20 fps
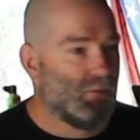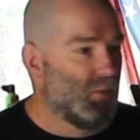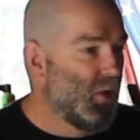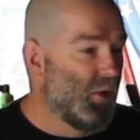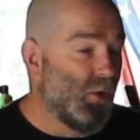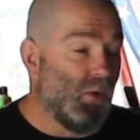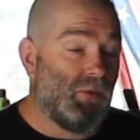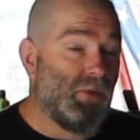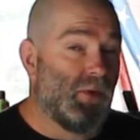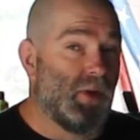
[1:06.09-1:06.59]

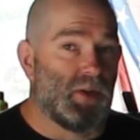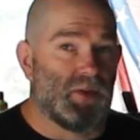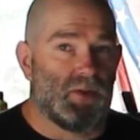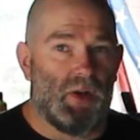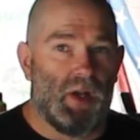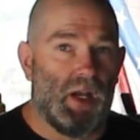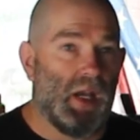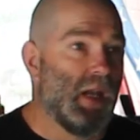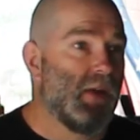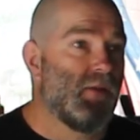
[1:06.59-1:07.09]
Not finished. I
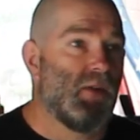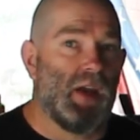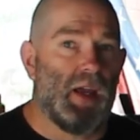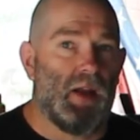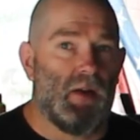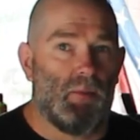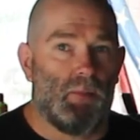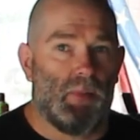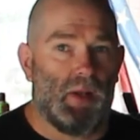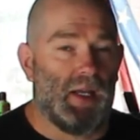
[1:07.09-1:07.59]
never had
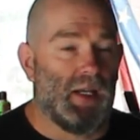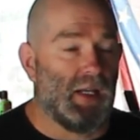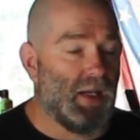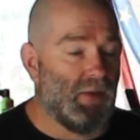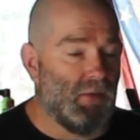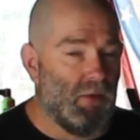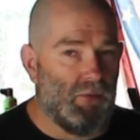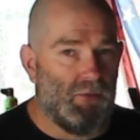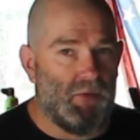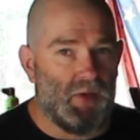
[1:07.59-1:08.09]
it planned to
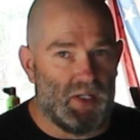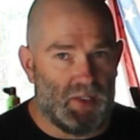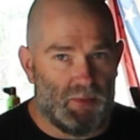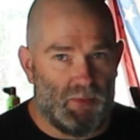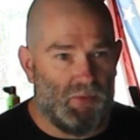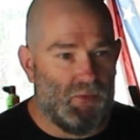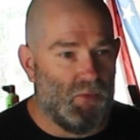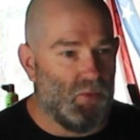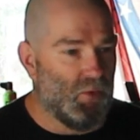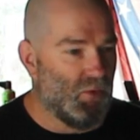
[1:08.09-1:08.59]
have it finished
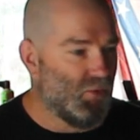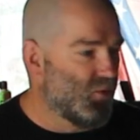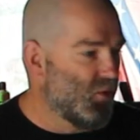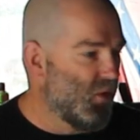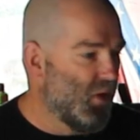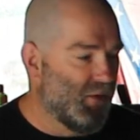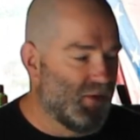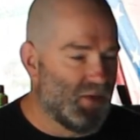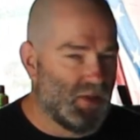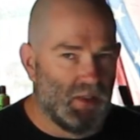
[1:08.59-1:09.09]
before it
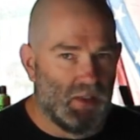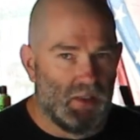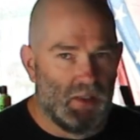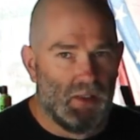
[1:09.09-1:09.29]
drives.